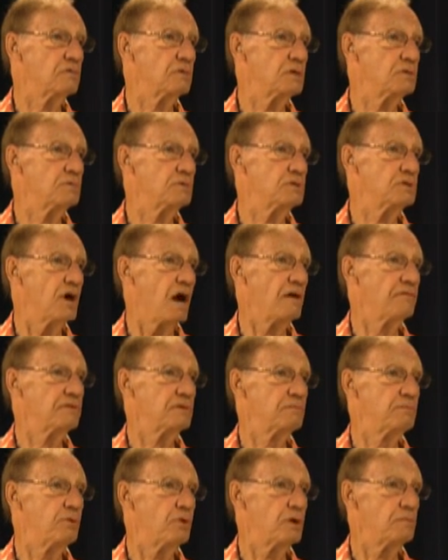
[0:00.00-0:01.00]
which was off
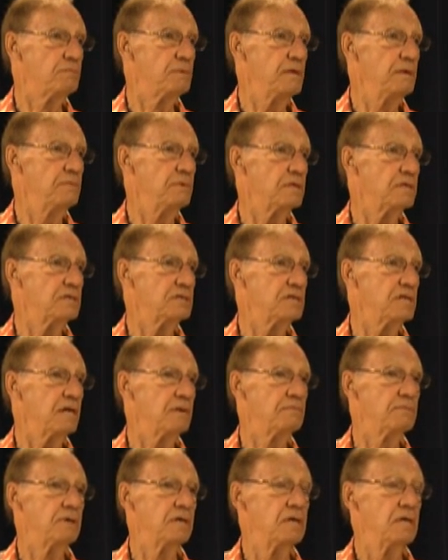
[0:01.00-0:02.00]
the port beam of the ship.